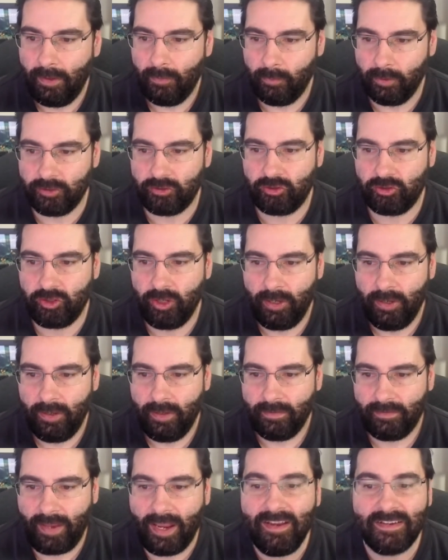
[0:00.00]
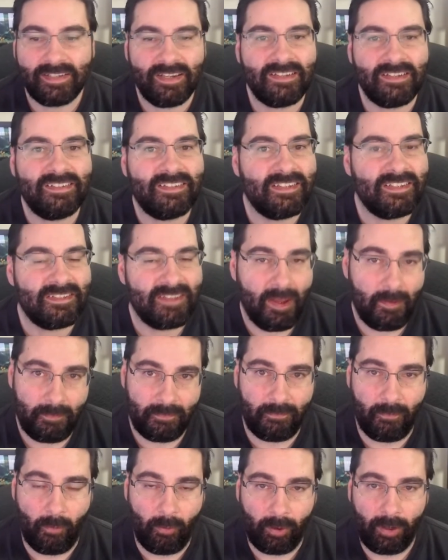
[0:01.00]
which takes us to step
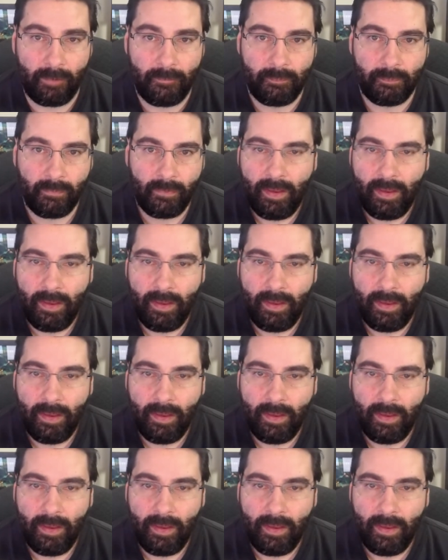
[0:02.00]
4.